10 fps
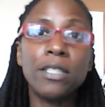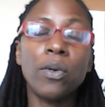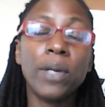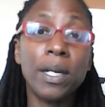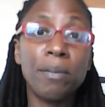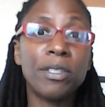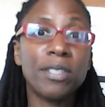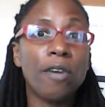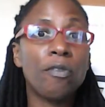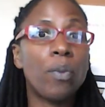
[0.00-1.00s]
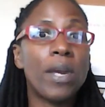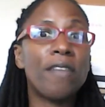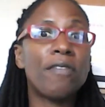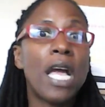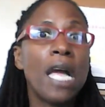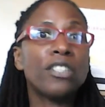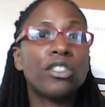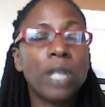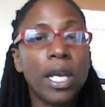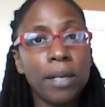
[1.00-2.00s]
to equip yourself with
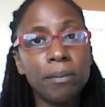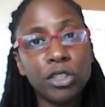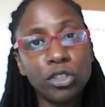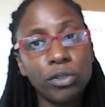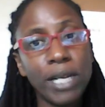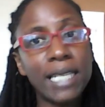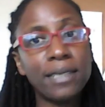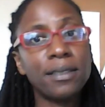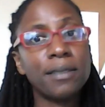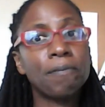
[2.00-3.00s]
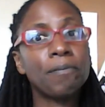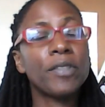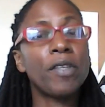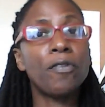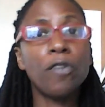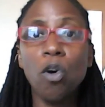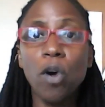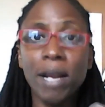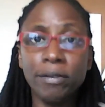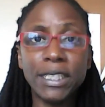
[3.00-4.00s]
stress for
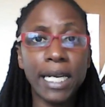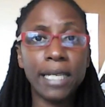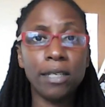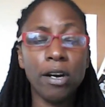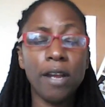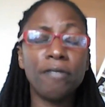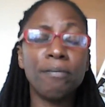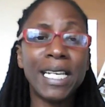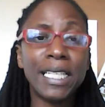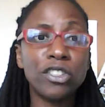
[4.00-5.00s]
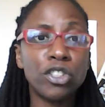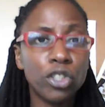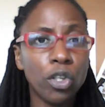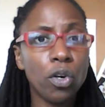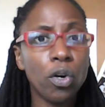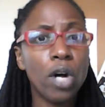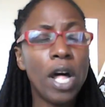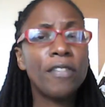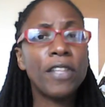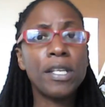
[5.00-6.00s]
everyday life, making sure
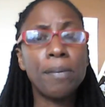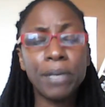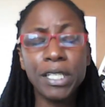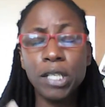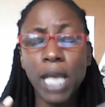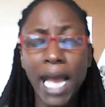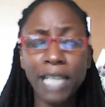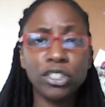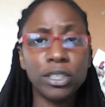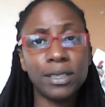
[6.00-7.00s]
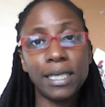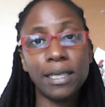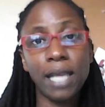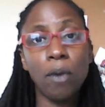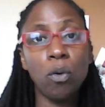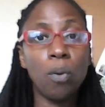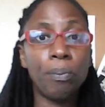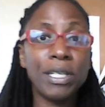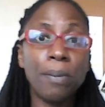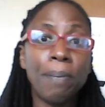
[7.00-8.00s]
that you bring actions in that will
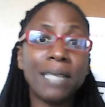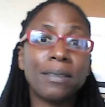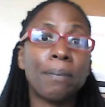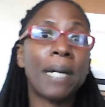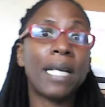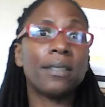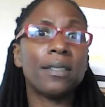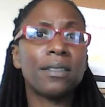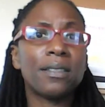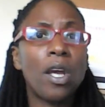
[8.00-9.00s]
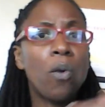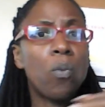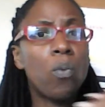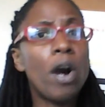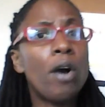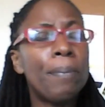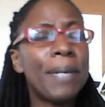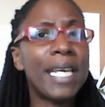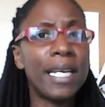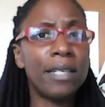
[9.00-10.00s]
bring you back to balance,
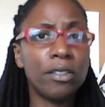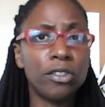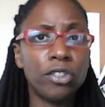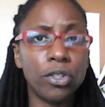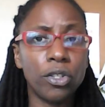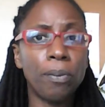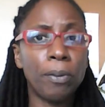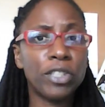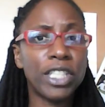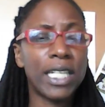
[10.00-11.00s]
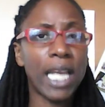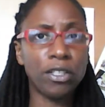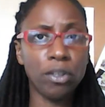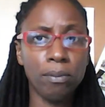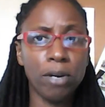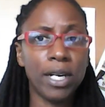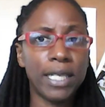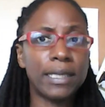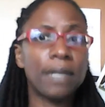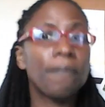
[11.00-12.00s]
well-being to your body and your mind,